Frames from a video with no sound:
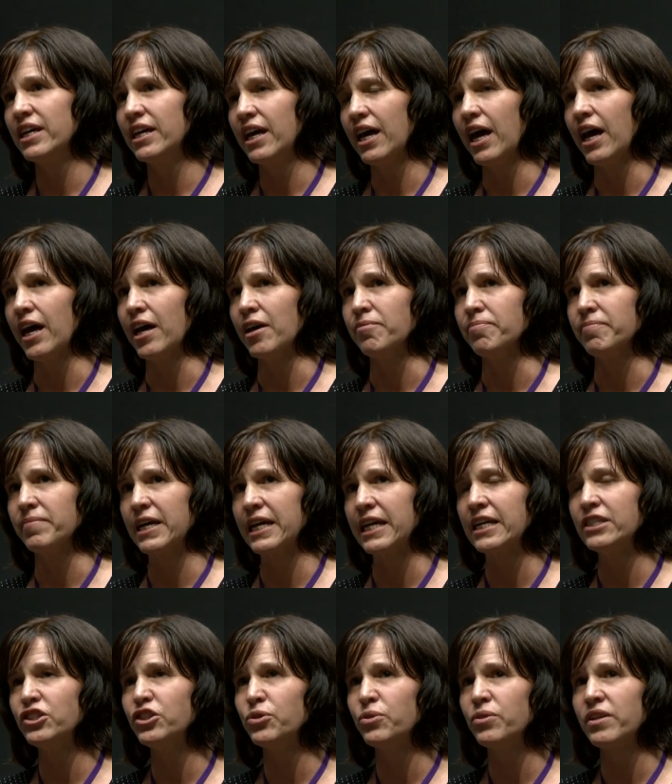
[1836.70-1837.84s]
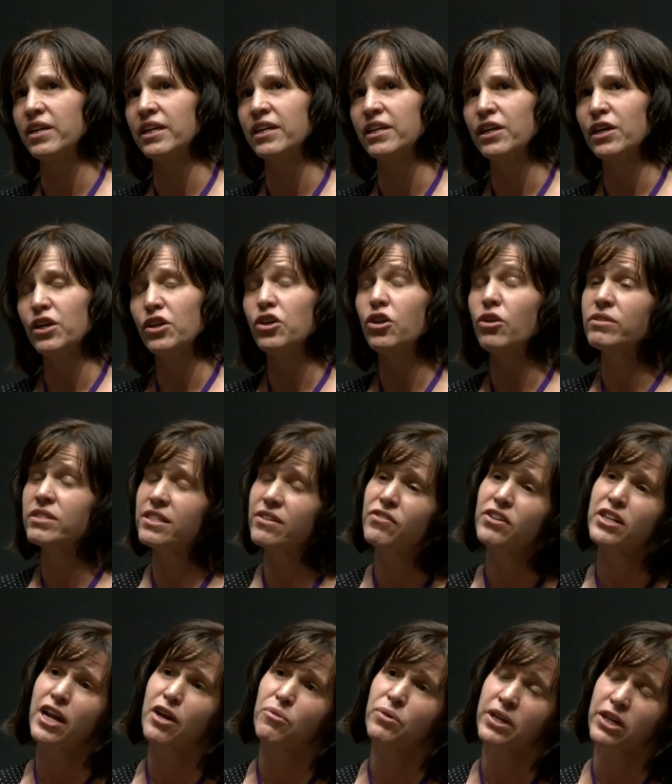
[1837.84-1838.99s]
Um, and I do think, you know, Stephen and
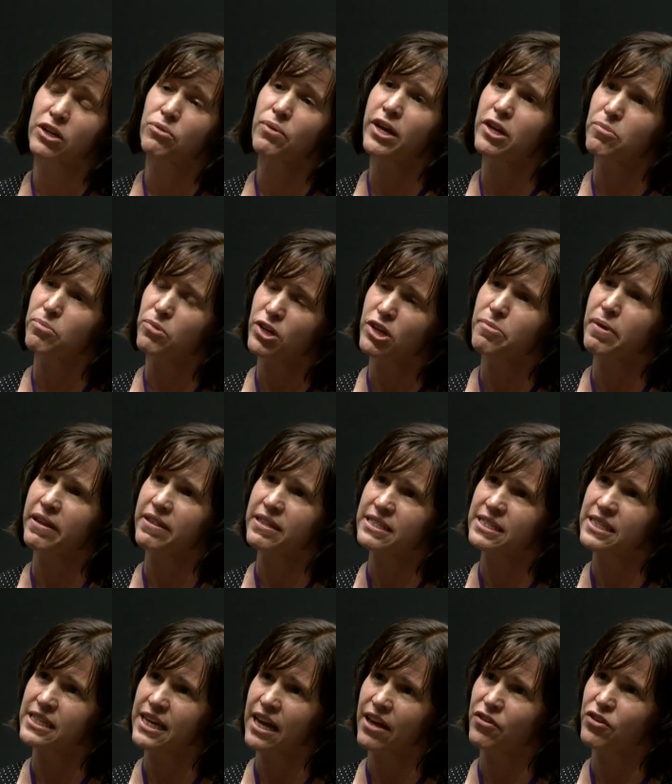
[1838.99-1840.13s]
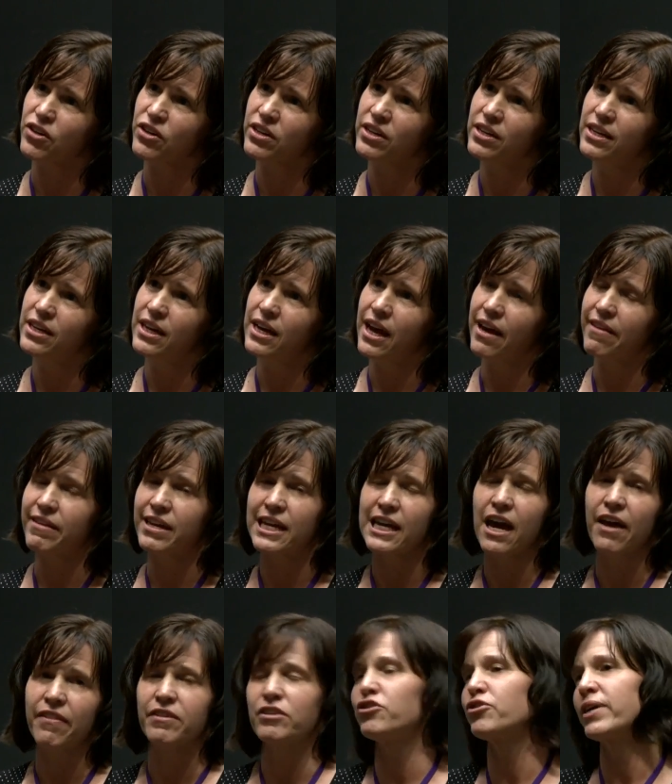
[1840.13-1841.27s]
I were going to write a book about this together, and then he got
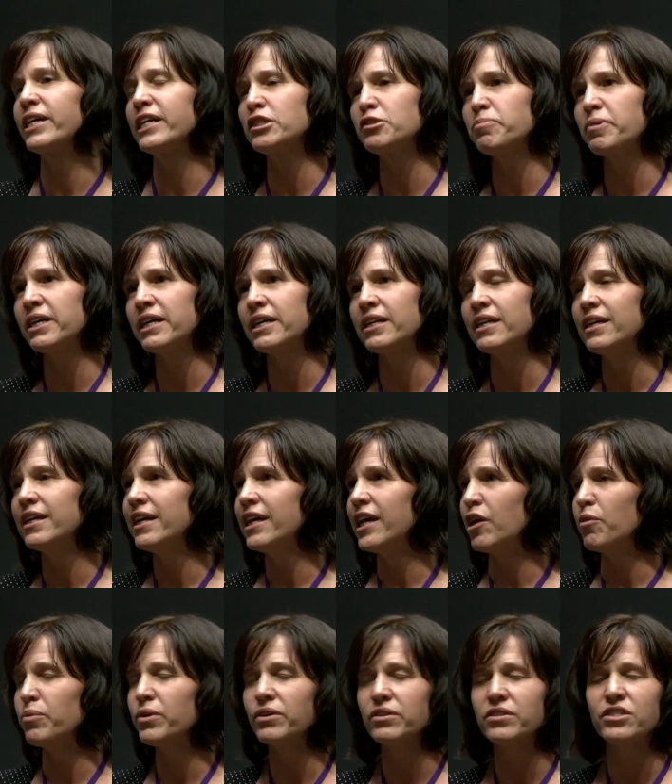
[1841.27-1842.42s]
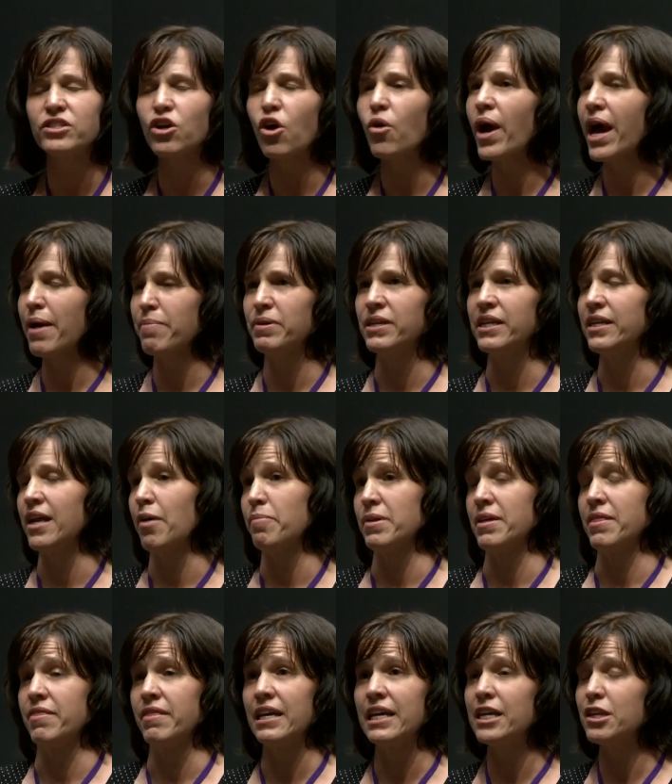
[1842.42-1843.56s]
the transplant, and we were so happy to not be
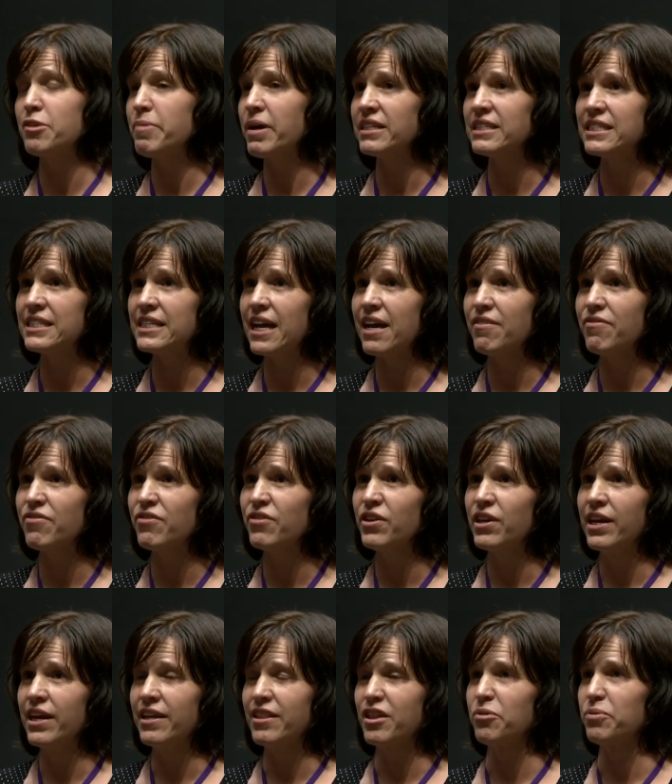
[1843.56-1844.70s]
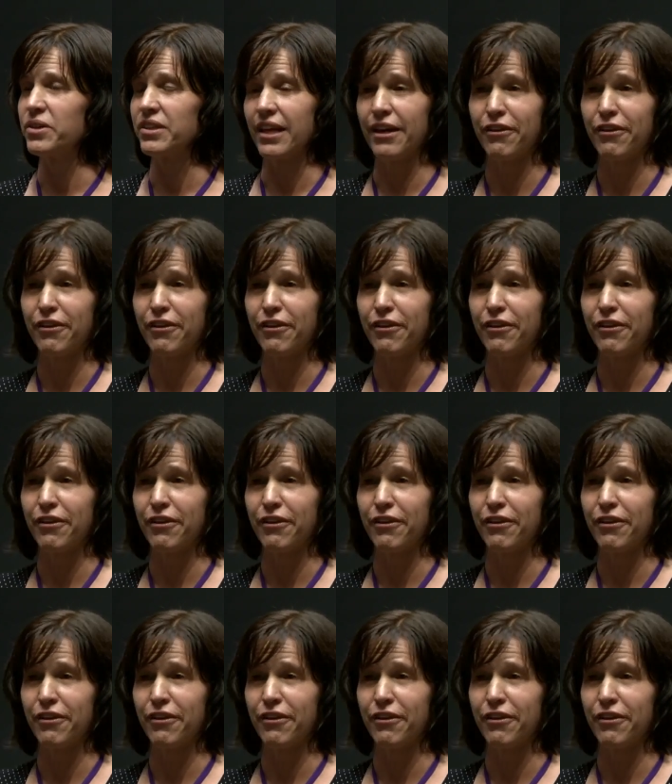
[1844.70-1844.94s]
thinking about CF that we are like,